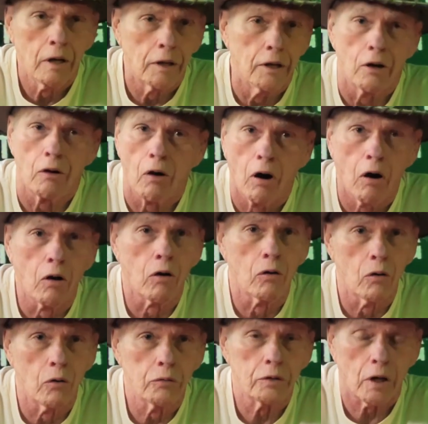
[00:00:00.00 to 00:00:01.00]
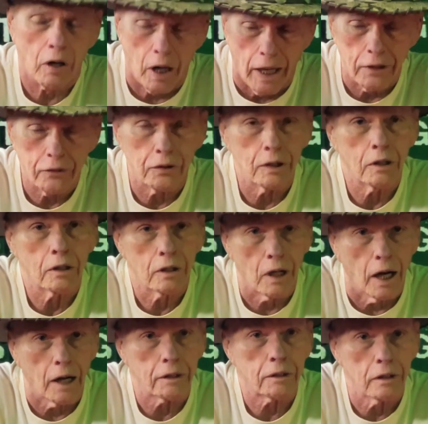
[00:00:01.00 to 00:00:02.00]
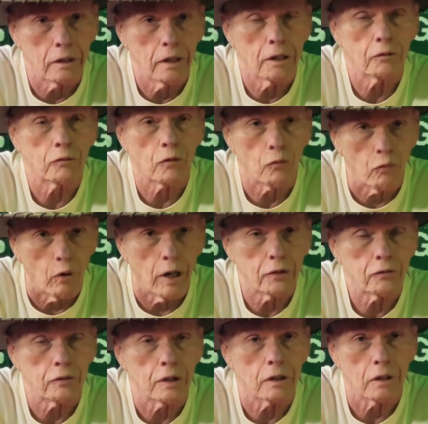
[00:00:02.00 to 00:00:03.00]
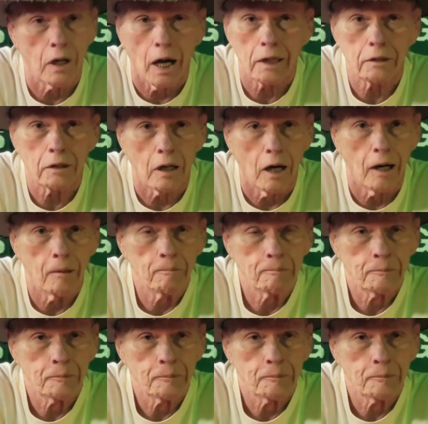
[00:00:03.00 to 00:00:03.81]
they're all on ClassicContinentalWrestling.com.